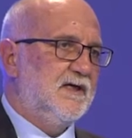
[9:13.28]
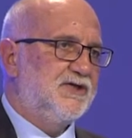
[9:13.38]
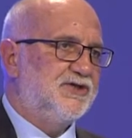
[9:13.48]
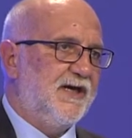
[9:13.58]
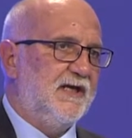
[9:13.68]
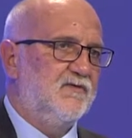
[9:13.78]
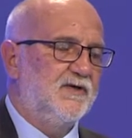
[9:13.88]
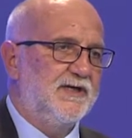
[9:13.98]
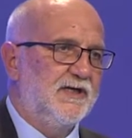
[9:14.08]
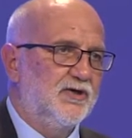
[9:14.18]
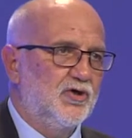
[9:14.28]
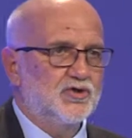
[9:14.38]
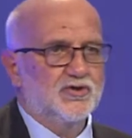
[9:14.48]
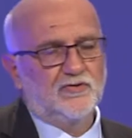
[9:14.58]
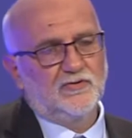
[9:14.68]
I would like to
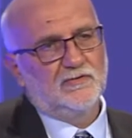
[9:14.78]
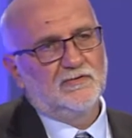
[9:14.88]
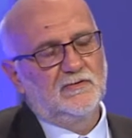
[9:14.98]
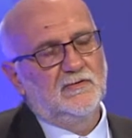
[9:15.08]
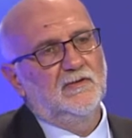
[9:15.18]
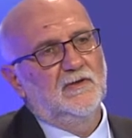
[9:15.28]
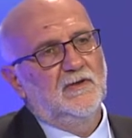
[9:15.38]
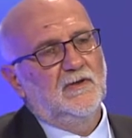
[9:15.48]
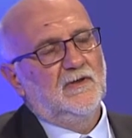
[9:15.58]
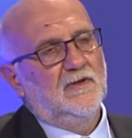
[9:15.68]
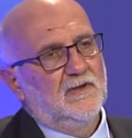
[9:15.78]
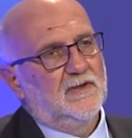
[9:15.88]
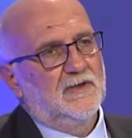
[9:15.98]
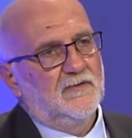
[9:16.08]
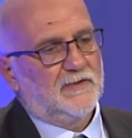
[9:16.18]
make an example. For example, if you
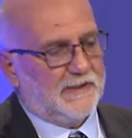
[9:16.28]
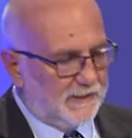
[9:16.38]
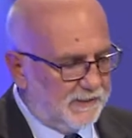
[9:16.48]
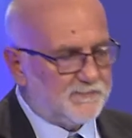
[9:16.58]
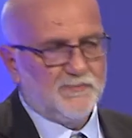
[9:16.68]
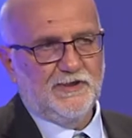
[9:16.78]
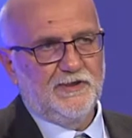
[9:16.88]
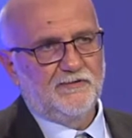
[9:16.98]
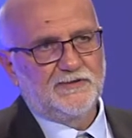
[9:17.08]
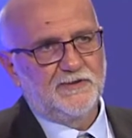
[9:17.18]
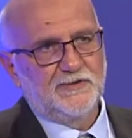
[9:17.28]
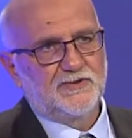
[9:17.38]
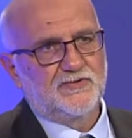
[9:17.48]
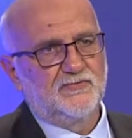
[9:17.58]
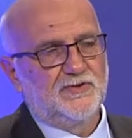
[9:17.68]
take these
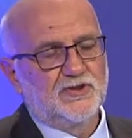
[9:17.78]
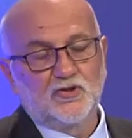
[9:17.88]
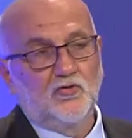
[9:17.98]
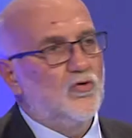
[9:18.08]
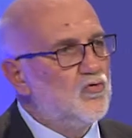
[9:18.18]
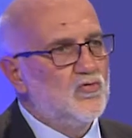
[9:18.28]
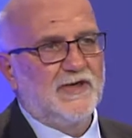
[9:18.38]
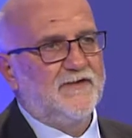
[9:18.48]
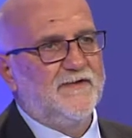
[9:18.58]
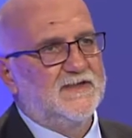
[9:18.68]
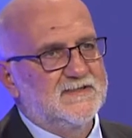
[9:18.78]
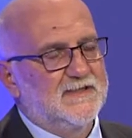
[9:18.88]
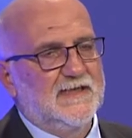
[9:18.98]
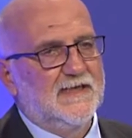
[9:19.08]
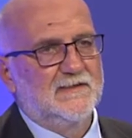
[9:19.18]
cells in our tissues,
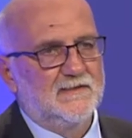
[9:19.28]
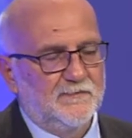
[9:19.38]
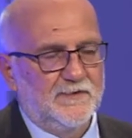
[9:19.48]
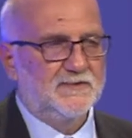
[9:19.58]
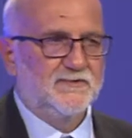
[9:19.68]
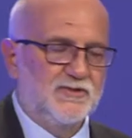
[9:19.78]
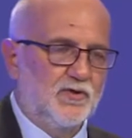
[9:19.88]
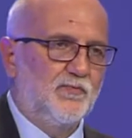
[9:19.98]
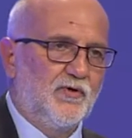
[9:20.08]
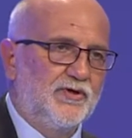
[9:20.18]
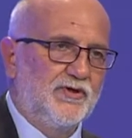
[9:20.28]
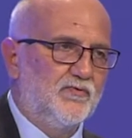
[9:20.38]
these cells are